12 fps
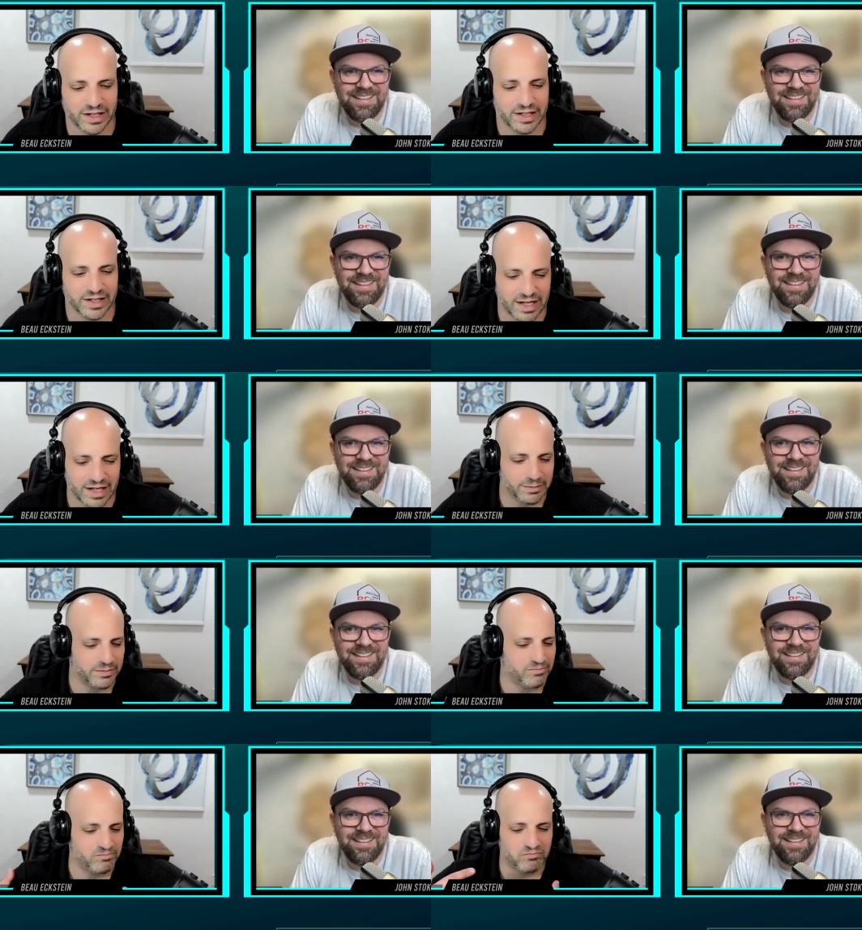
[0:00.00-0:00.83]
Speaker 1: and
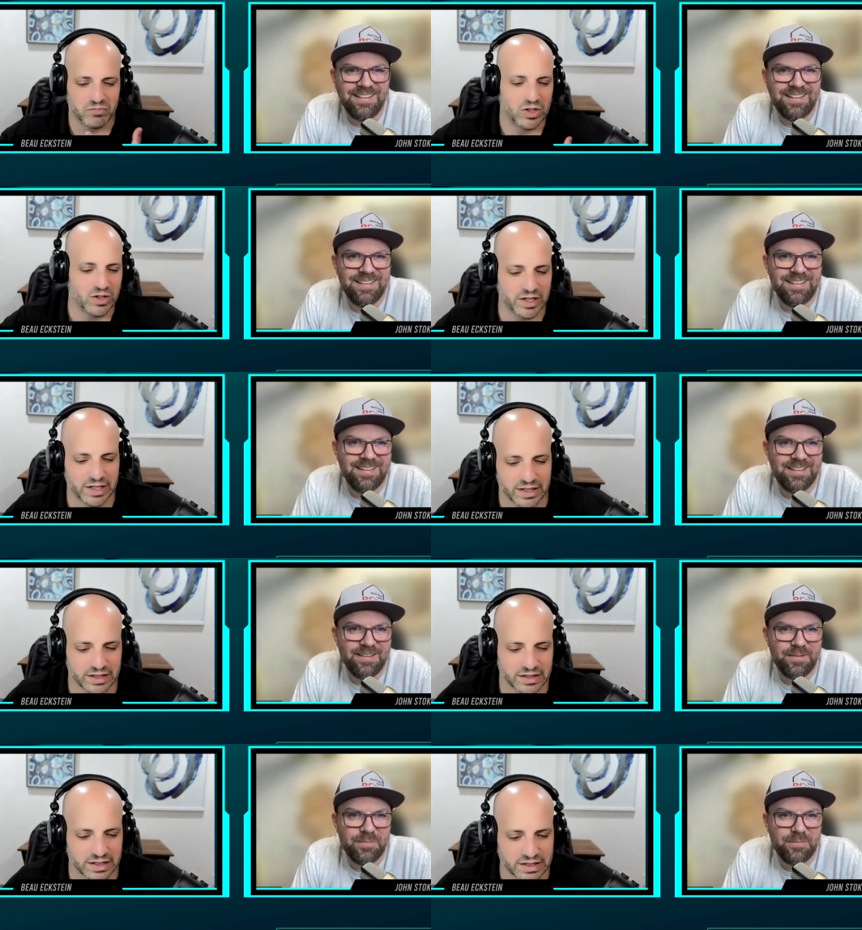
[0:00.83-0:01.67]
I'm learning, and
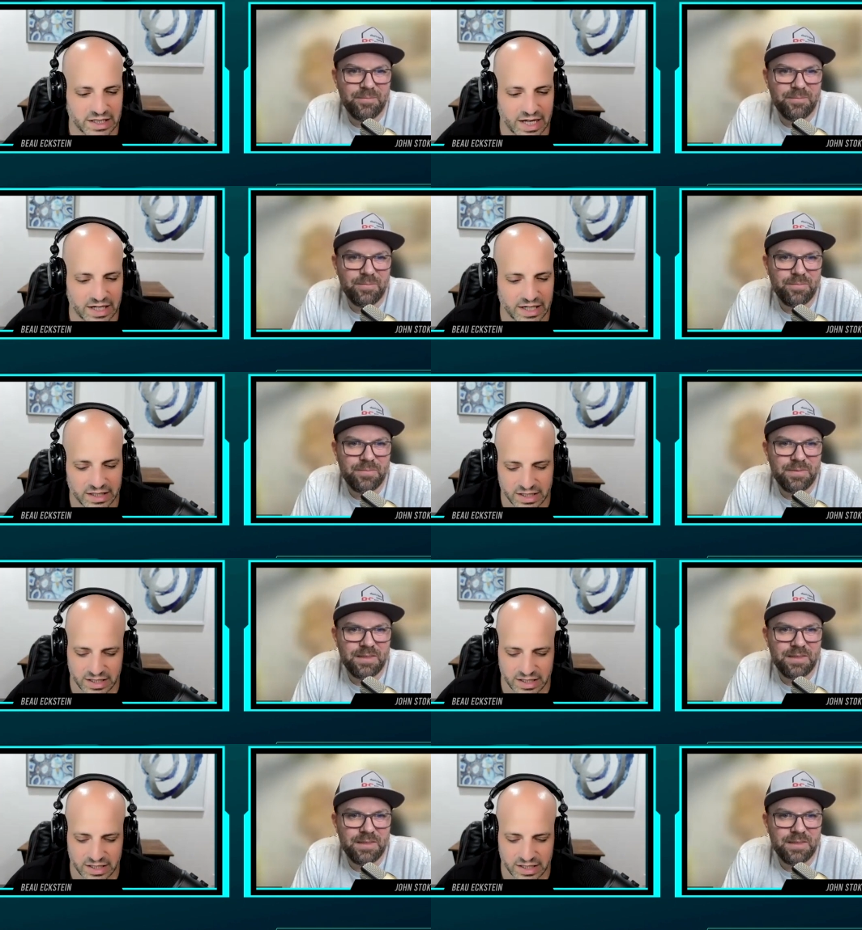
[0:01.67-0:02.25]
it's exciting.